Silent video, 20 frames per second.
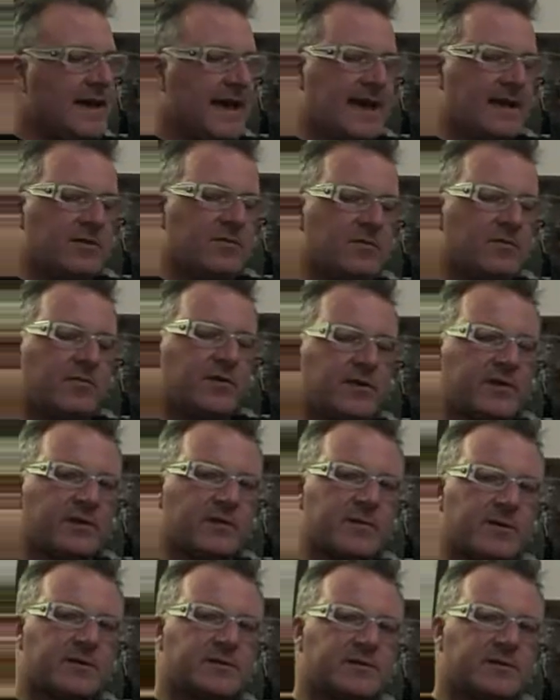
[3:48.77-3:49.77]
And with
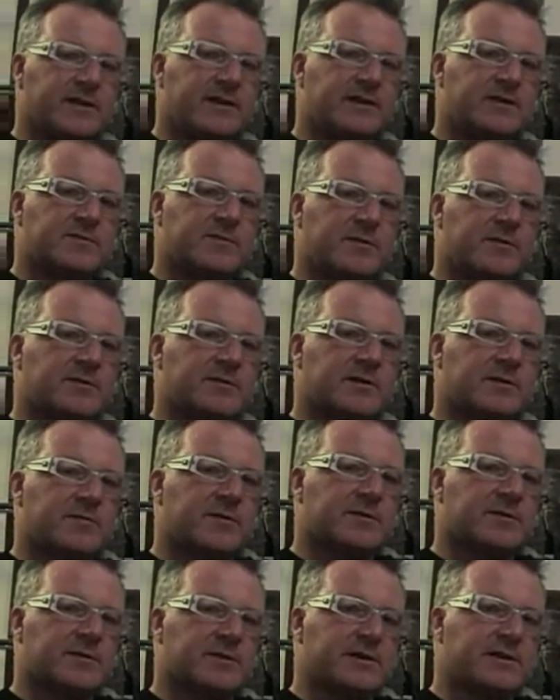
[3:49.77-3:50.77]
commercial yeast, most
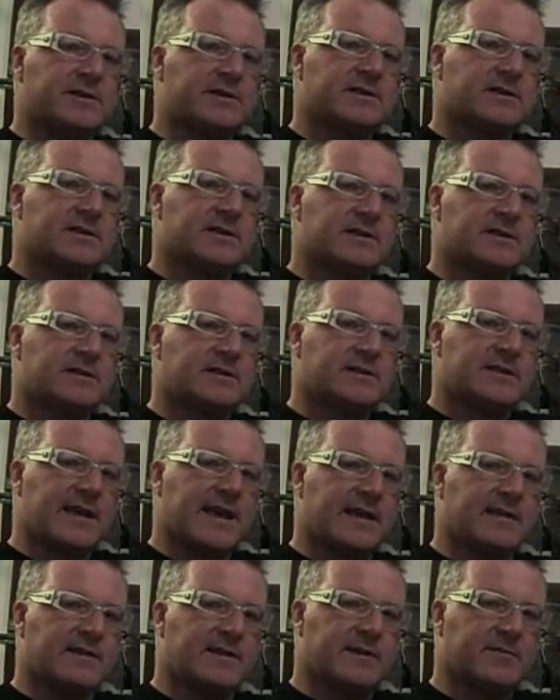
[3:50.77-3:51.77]
commercial yeast can
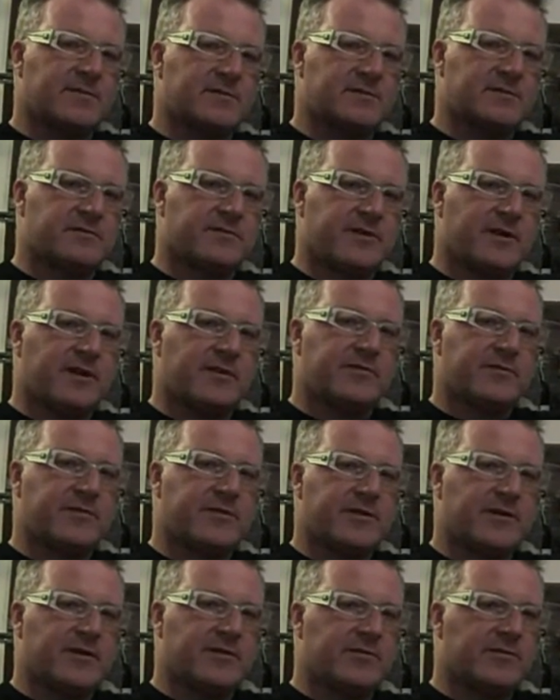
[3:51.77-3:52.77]
stand temperatures of 100
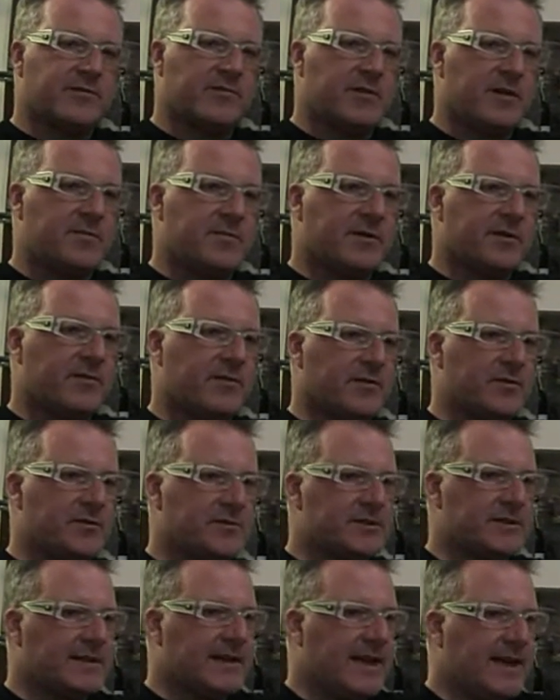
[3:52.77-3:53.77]
or 101, but if you're
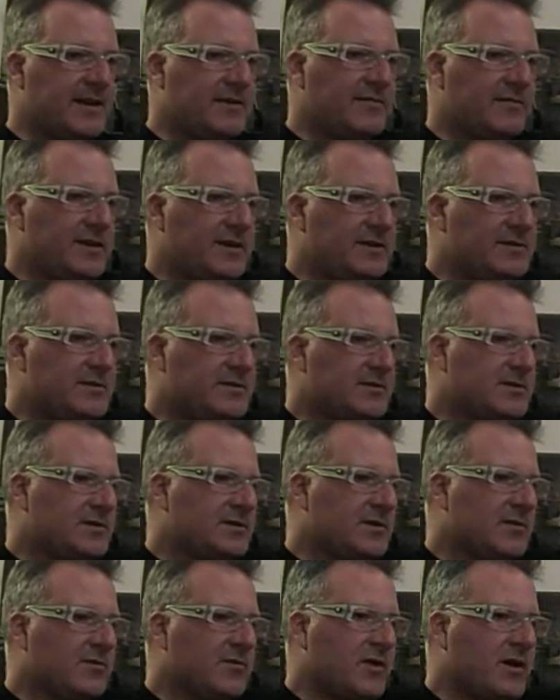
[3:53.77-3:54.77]
using native yeast, you just
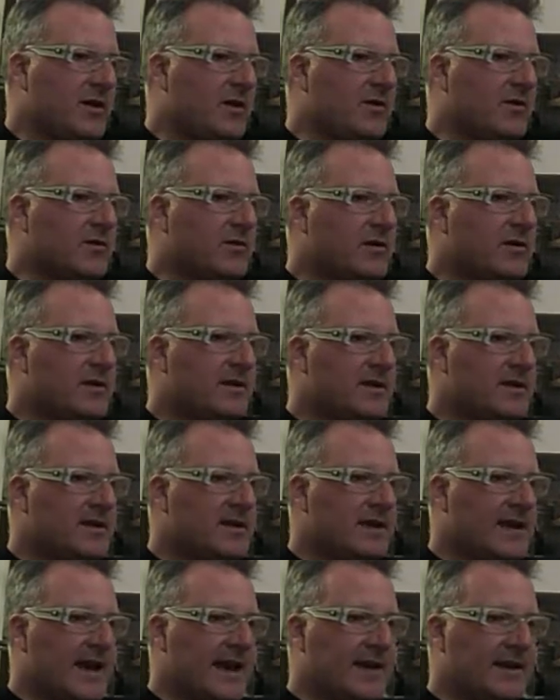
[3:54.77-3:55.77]
don't know.
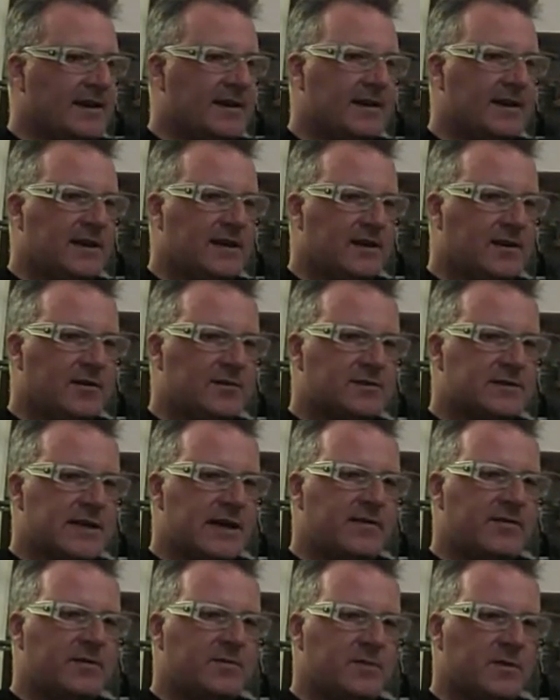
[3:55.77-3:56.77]
And in
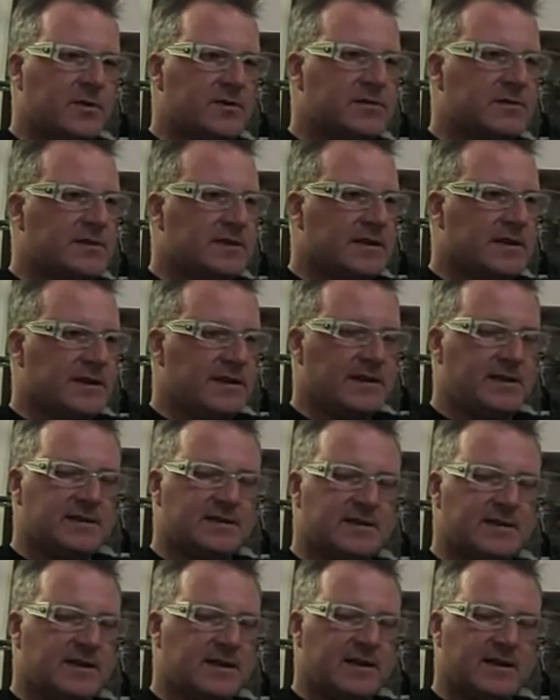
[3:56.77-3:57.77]
07, most of the yeast
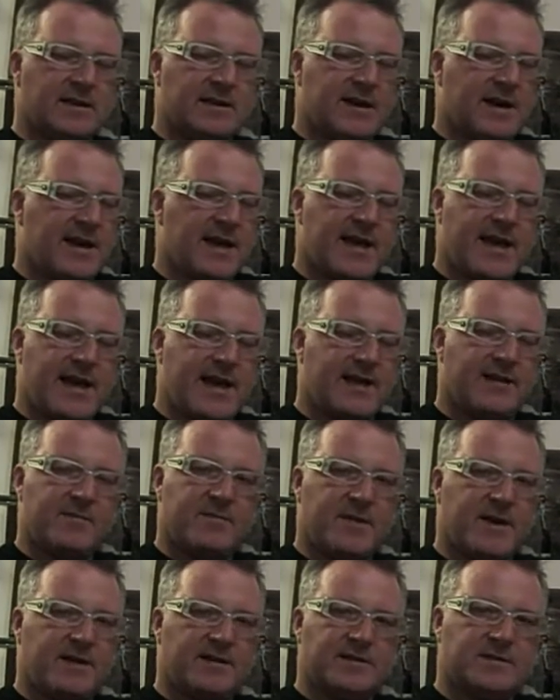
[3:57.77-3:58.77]
that I had at
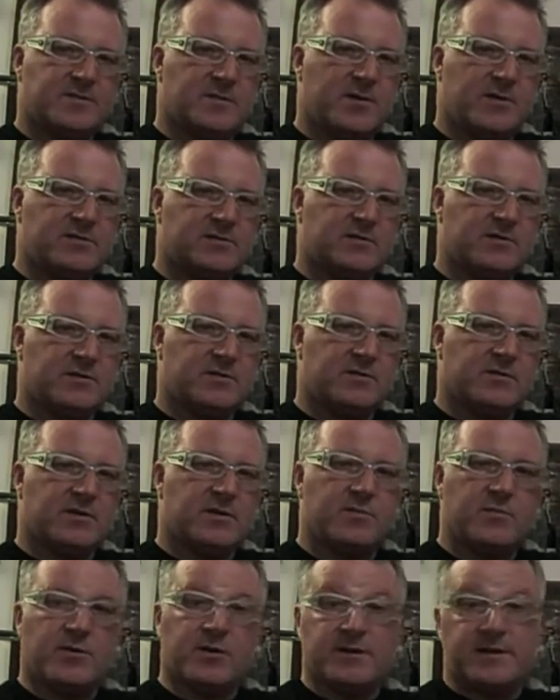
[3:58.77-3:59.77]
my disposal were more